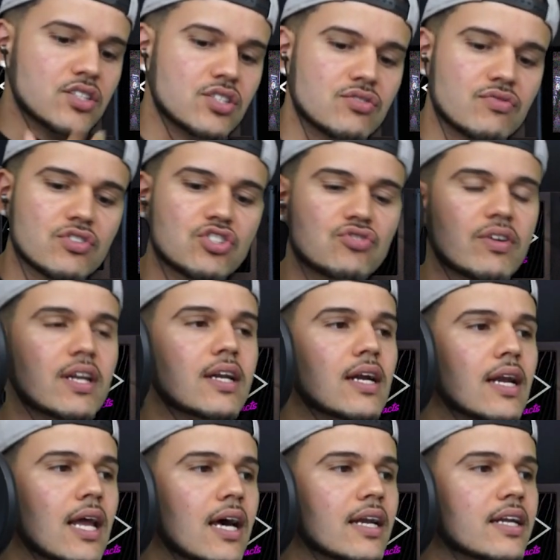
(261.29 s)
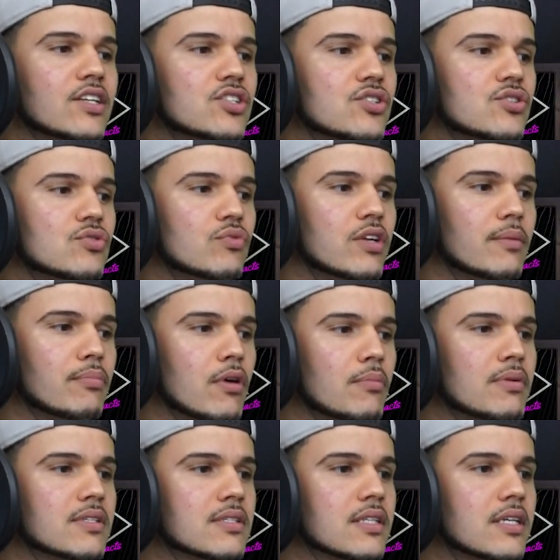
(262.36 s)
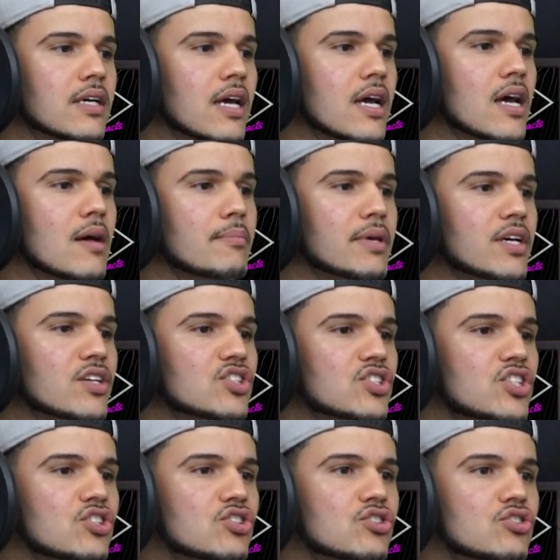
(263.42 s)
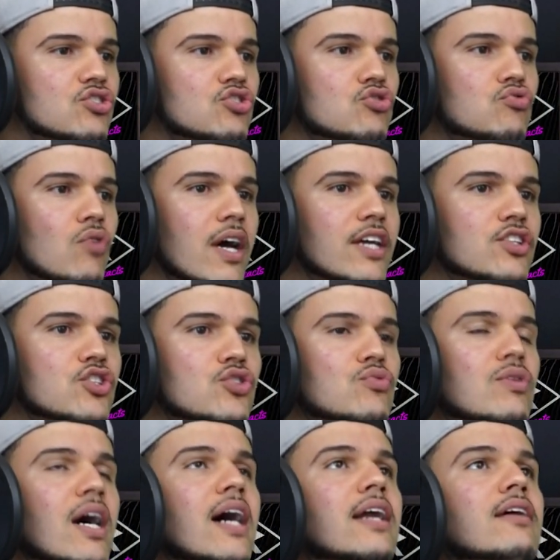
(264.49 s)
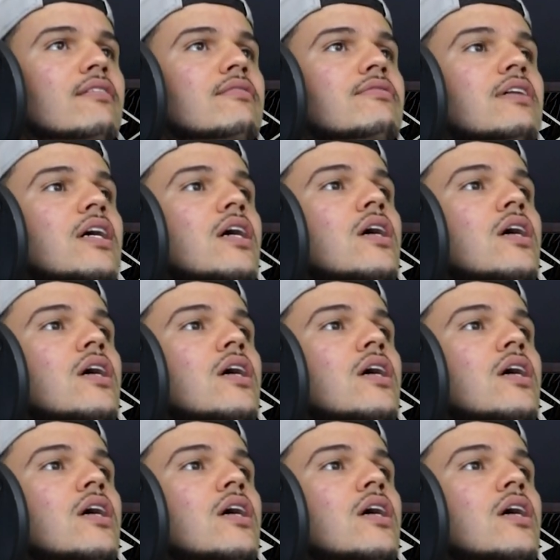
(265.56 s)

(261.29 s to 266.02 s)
She's restraining a lot, and she's doing it purposely because she's just trying to kind of,